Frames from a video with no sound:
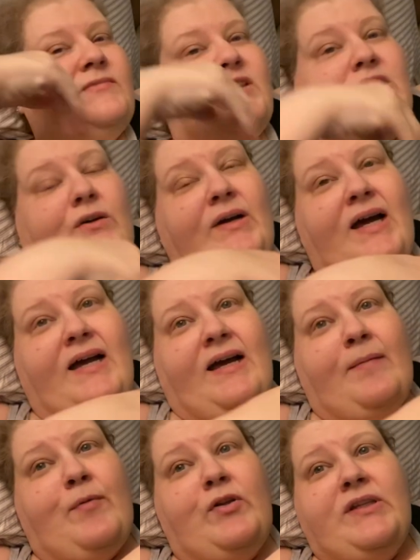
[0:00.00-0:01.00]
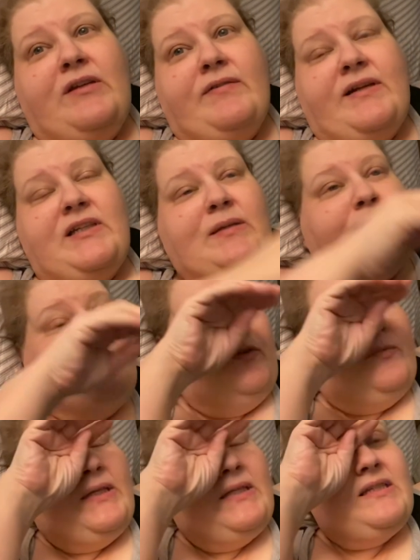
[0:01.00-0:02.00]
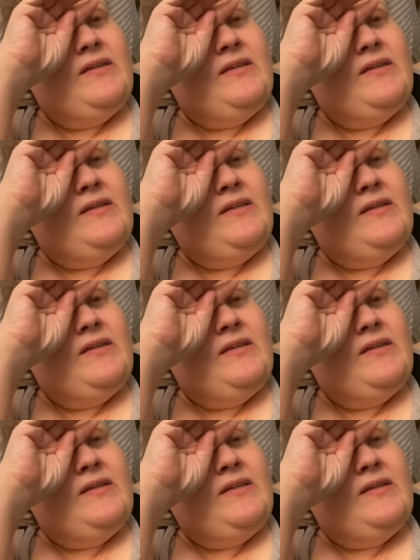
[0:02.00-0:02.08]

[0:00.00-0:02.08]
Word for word: you know, I, am only around him a few minutes